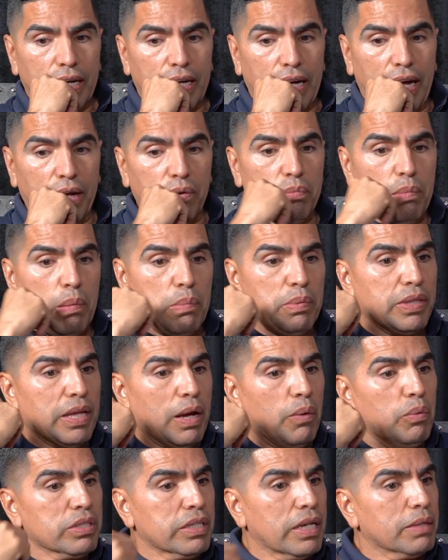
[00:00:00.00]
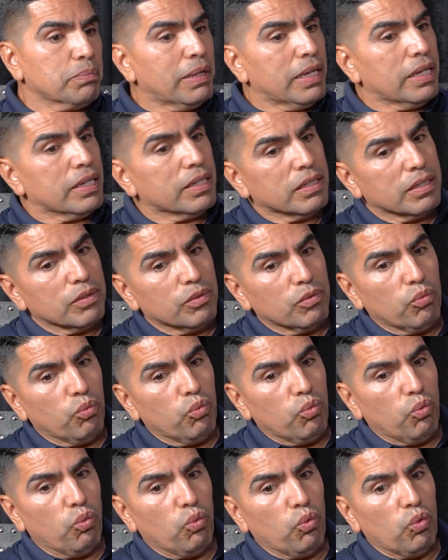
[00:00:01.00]
I remember that I was like, man,
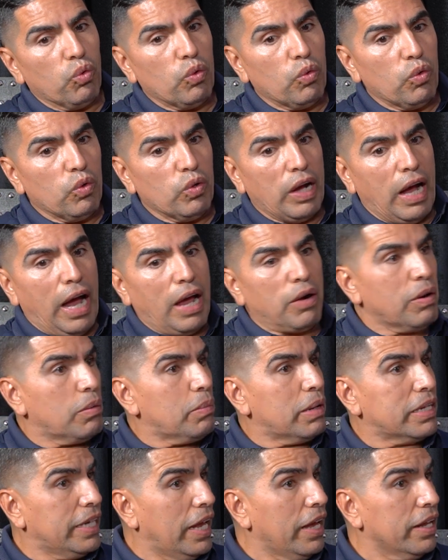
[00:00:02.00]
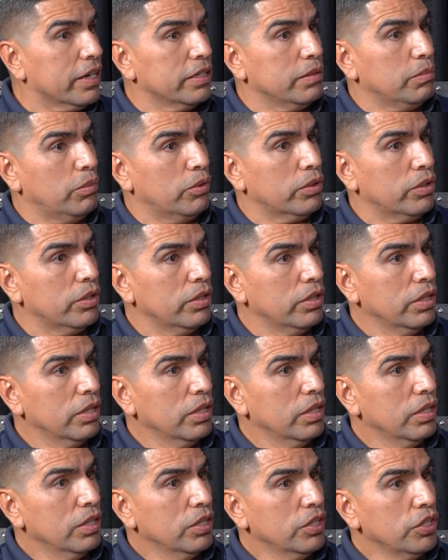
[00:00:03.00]
I don't have my dad anymore.
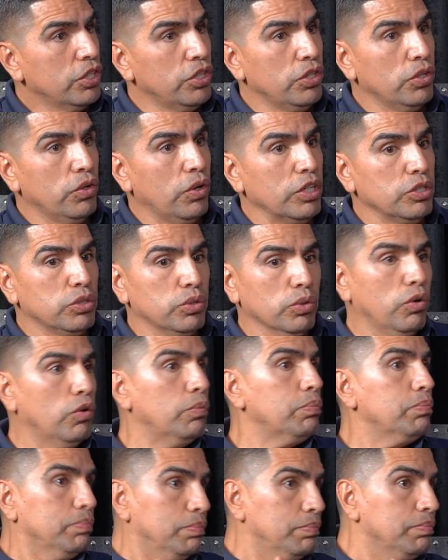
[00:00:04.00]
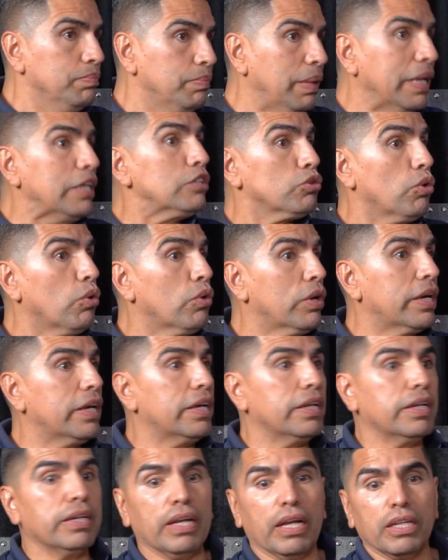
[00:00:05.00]
I used to go play
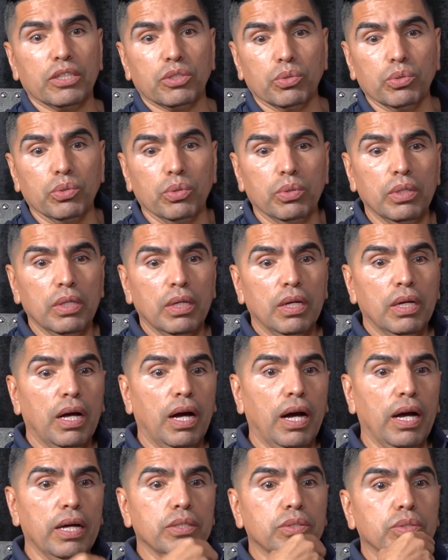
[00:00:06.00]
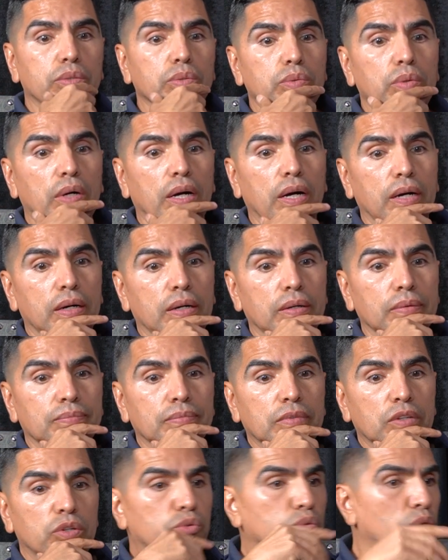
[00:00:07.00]
soccer and I used to
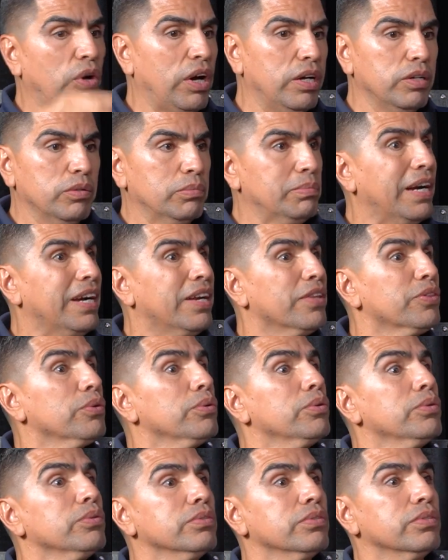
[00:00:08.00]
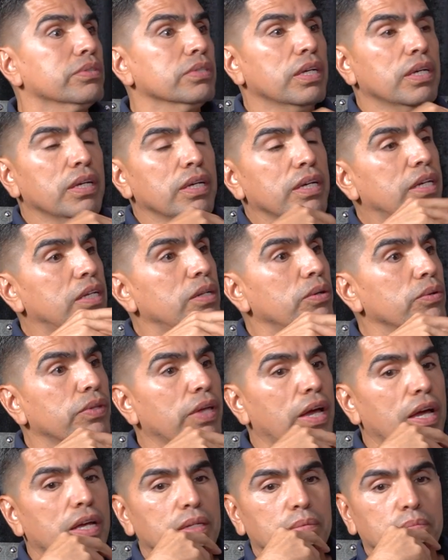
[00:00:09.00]
run marathons and all
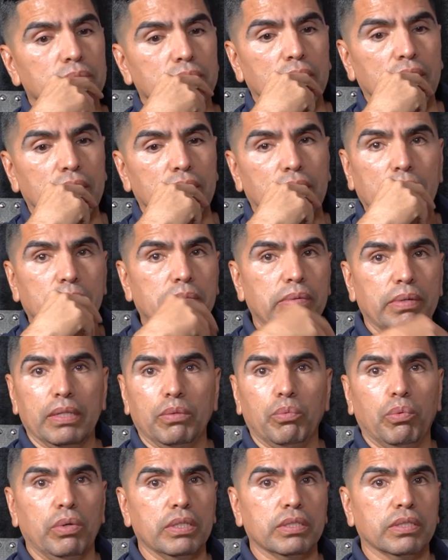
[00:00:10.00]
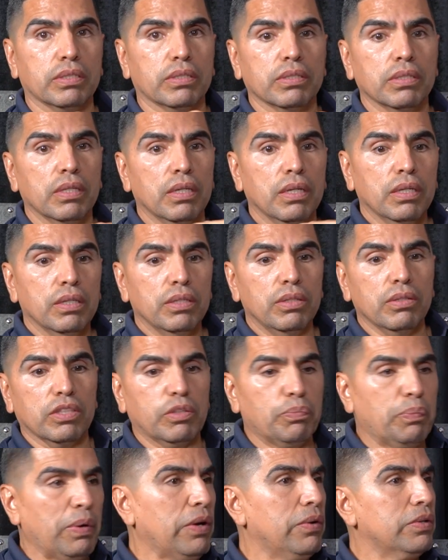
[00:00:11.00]
that. And everybody was,
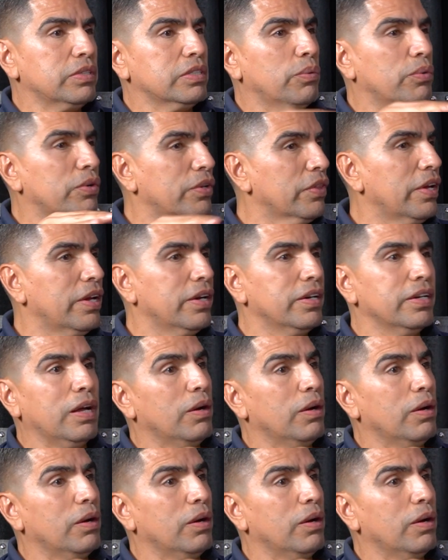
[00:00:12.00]
the parents that were there and